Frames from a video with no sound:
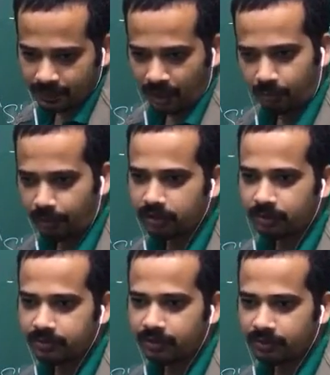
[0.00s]
Upon
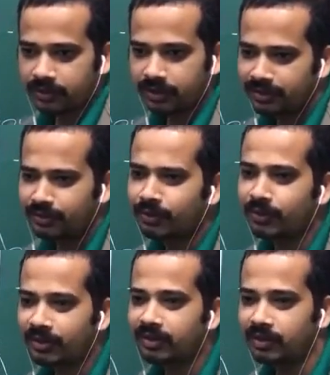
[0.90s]
observation,
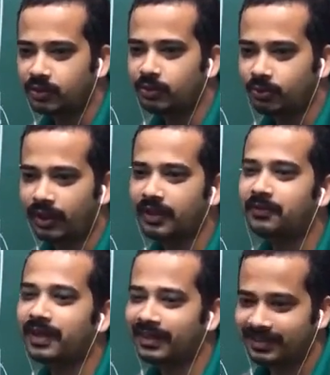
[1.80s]
you
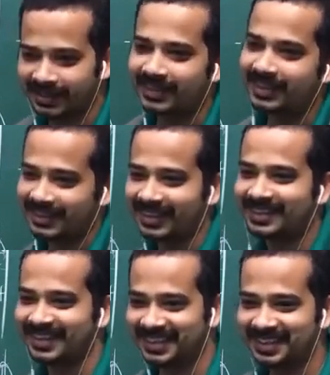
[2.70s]
verify uncertainty.
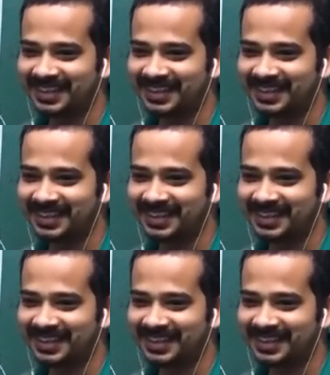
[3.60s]
That's it.